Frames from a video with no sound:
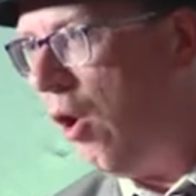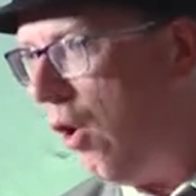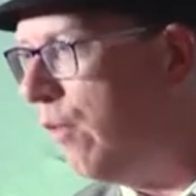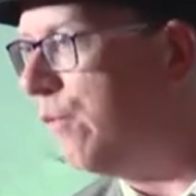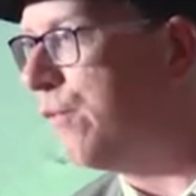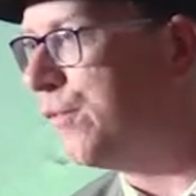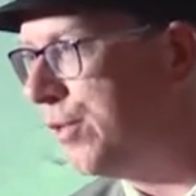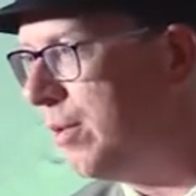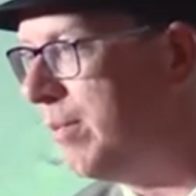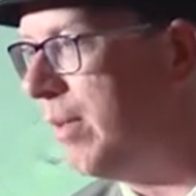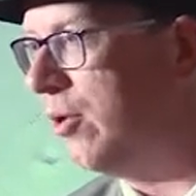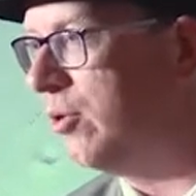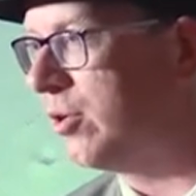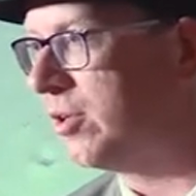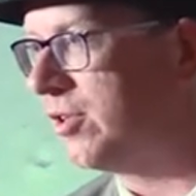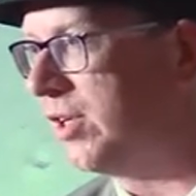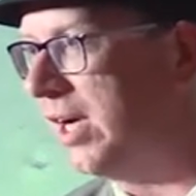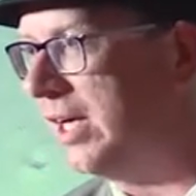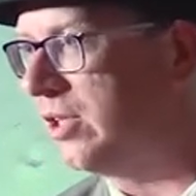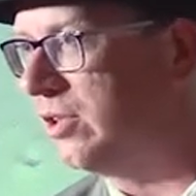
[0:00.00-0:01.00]
off the
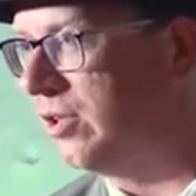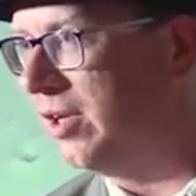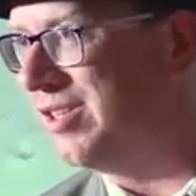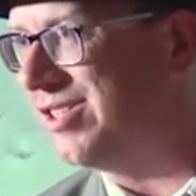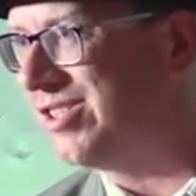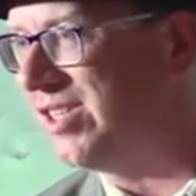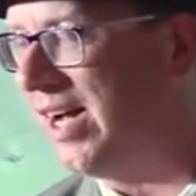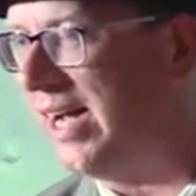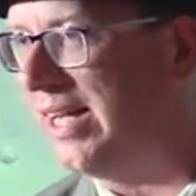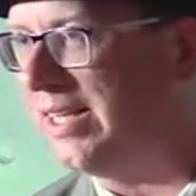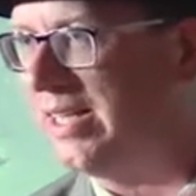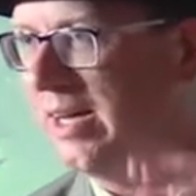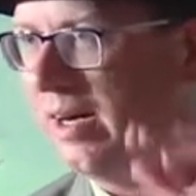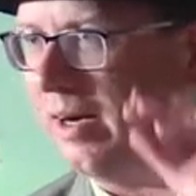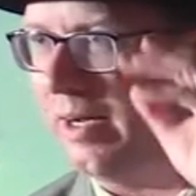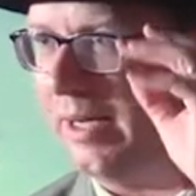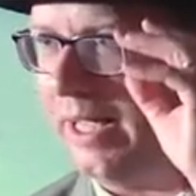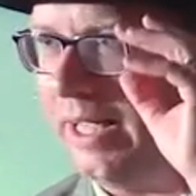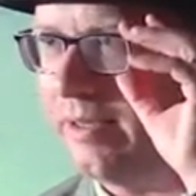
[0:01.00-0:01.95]
motorcycle and sidecar,